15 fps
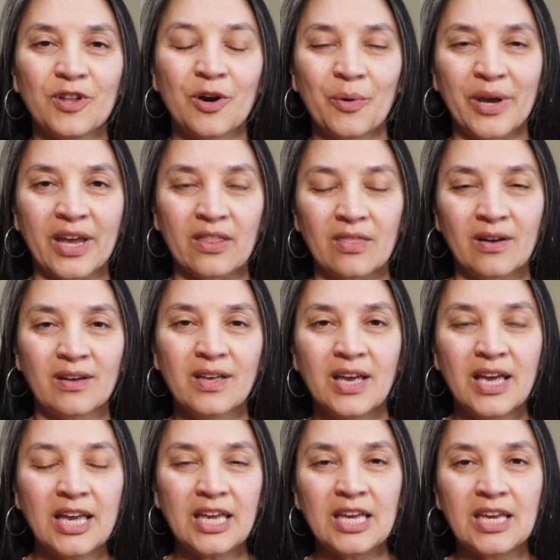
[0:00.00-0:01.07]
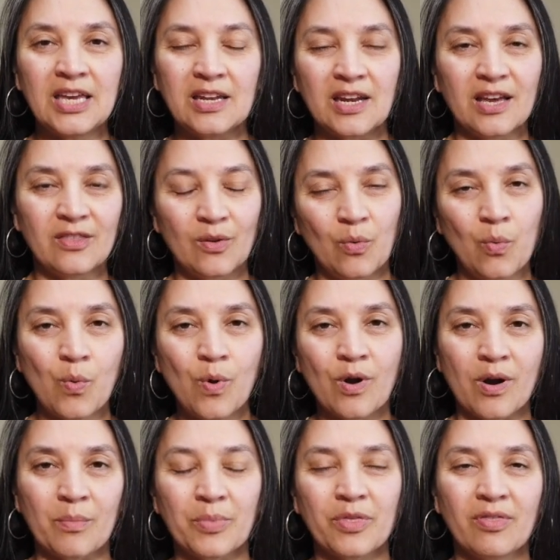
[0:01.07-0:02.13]
flowing and the heat and the
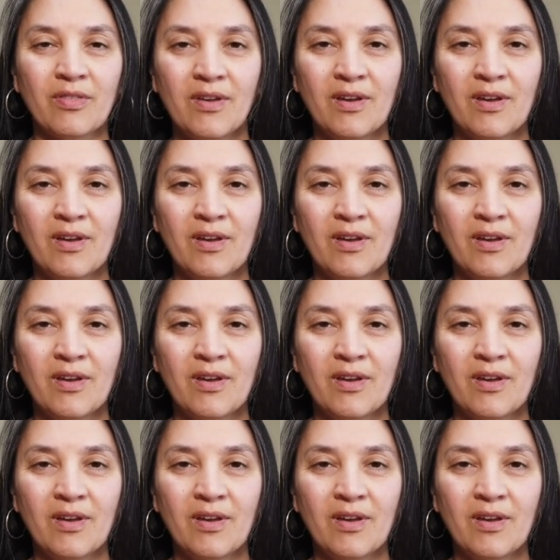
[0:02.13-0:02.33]
warmth